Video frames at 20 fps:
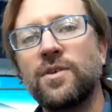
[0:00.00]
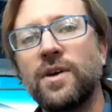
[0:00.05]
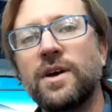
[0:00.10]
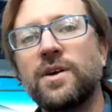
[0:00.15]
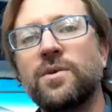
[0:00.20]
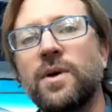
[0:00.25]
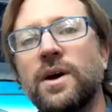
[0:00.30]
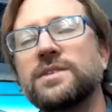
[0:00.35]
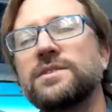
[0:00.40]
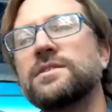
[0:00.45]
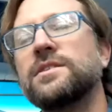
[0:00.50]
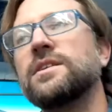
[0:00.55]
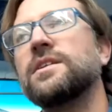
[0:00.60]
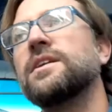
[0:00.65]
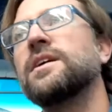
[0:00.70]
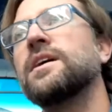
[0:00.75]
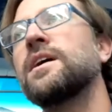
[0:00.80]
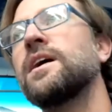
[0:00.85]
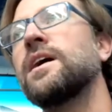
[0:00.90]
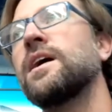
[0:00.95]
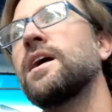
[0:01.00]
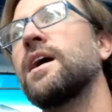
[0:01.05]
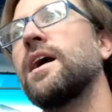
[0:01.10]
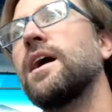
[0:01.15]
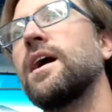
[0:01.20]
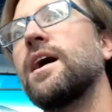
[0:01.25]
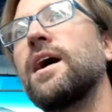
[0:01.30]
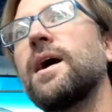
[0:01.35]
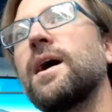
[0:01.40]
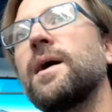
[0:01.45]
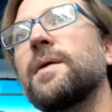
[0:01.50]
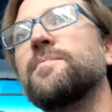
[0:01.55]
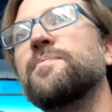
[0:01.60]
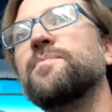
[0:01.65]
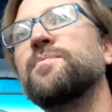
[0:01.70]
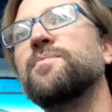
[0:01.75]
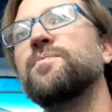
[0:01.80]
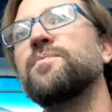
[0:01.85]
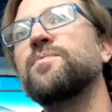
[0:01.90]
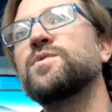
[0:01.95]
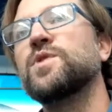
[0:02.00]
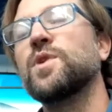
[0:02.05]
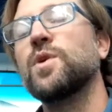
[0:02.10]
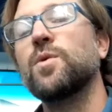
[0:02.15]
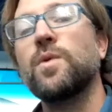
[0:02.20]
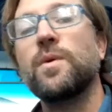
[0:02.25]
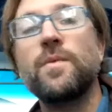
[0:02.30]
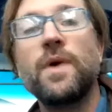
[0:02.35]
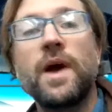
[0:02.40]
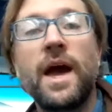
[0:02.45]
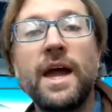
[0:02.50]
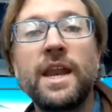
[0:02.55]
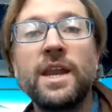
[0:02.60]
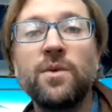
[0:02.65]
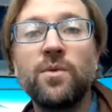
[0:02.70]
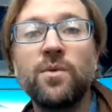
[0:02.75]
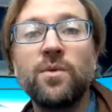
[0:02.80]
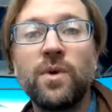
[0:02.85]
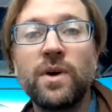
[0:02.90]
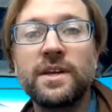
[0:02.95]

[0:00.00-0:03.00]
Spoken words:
question. So anyone